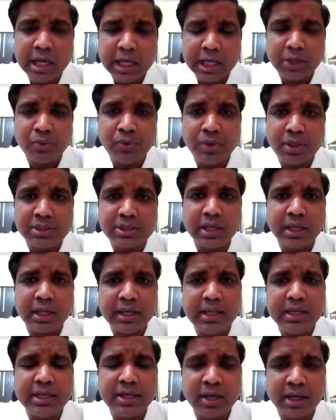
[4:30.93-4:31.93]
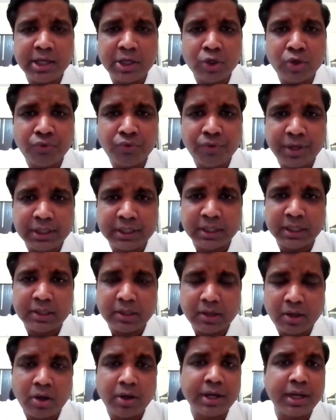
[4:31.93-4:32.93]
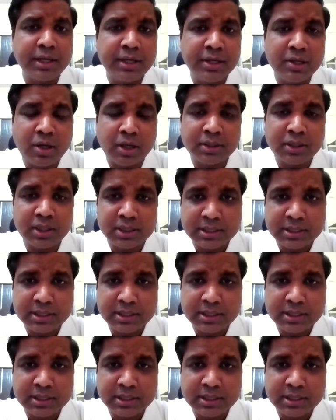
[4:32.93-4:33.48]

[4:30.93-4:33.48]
in which any young innovator or any other